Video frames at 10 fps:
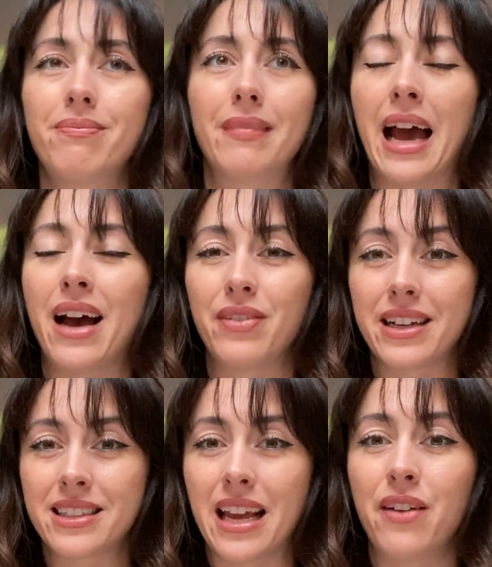having a
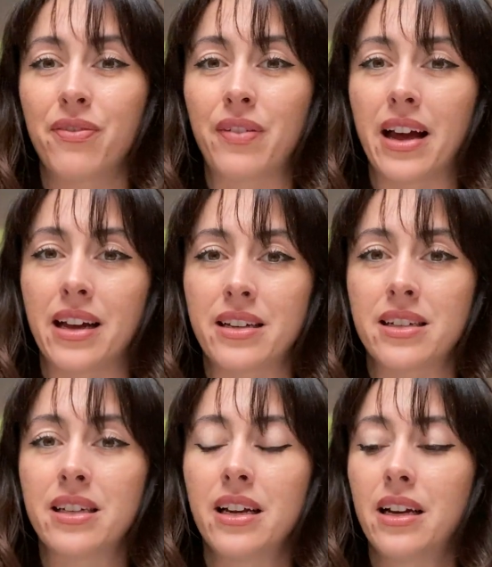safe
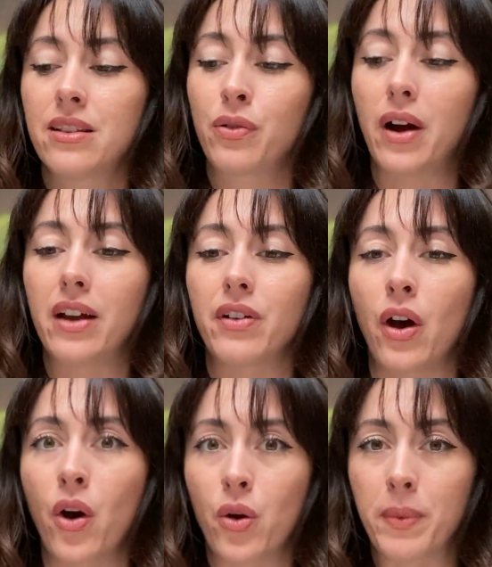and thriving
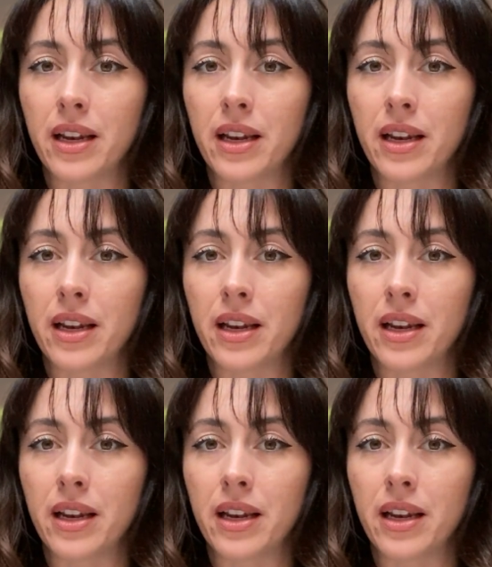home